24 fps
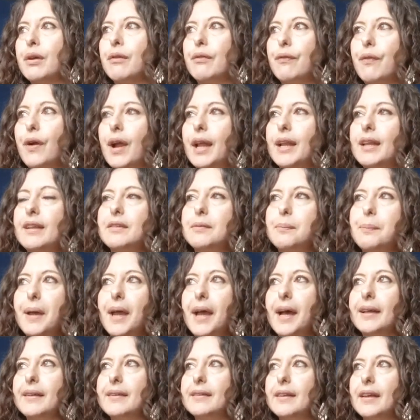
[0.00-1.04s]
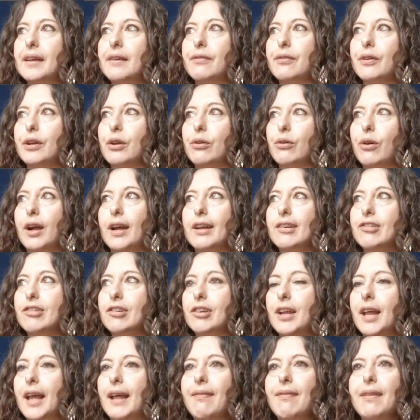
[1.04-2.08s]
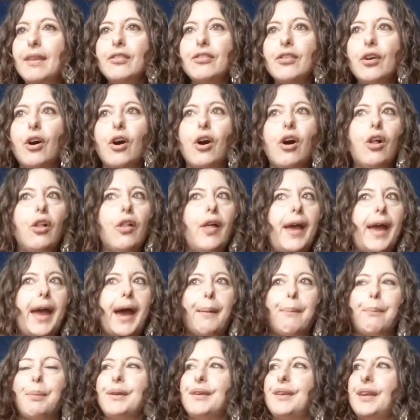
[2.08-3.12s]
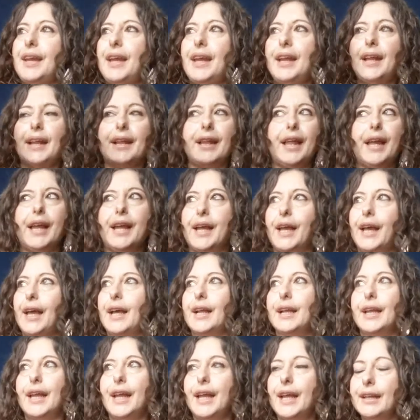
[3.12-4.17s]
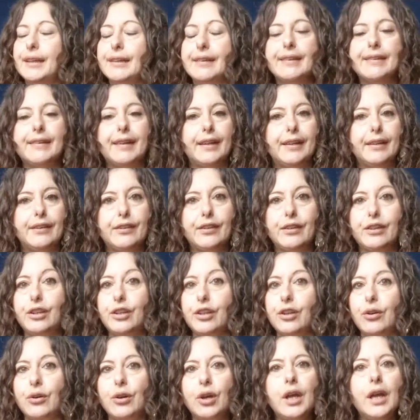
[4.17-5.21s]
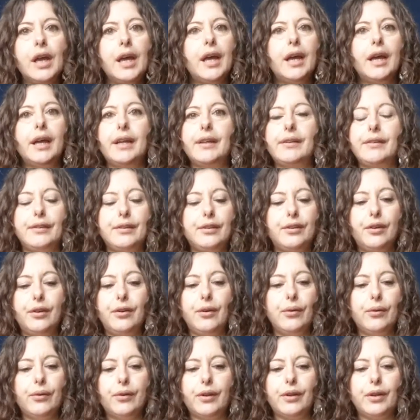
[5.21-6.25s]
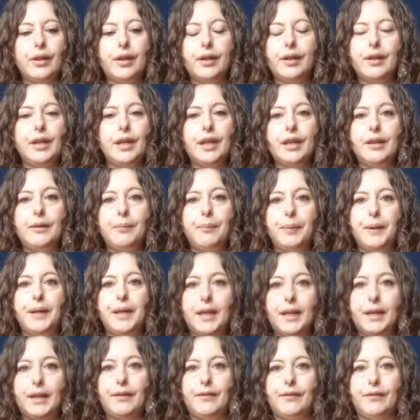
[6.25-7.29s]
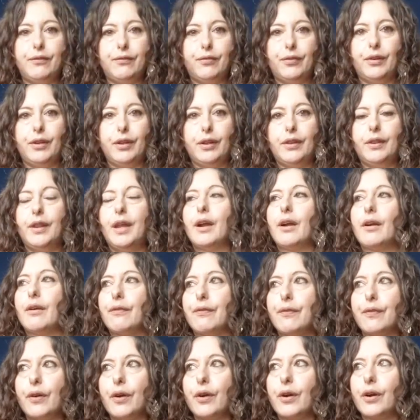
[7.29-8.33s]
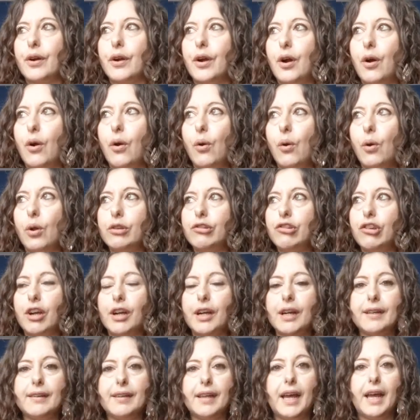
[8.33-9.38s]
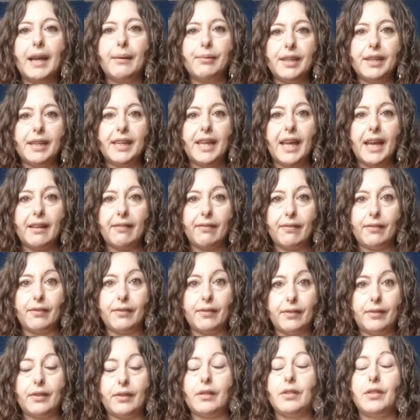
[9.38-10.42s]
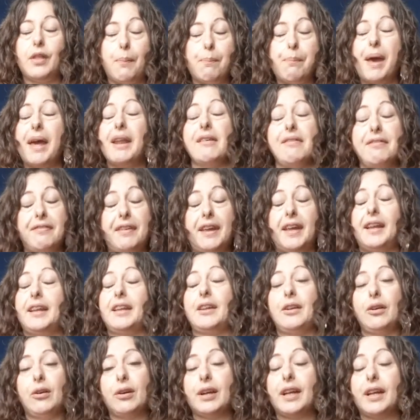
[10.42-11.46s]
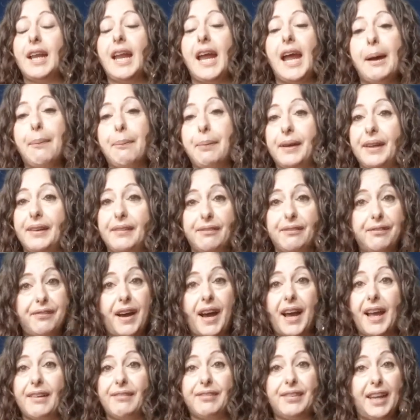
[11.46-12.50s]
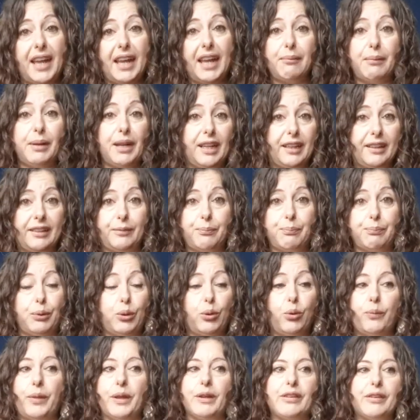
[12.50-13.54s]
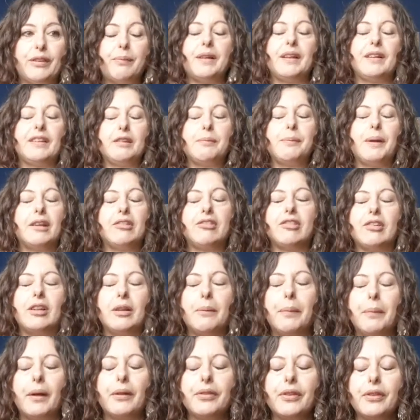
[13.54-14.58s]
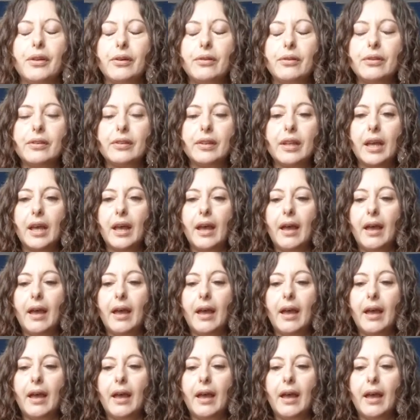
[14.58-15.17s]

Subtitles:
Franny's past life regression, and this all happened in like an instant. So, you don't need to be there for a whole chunk of time to get the benefit. It can happen in 5-10 minutes. Boom, there's something special about those.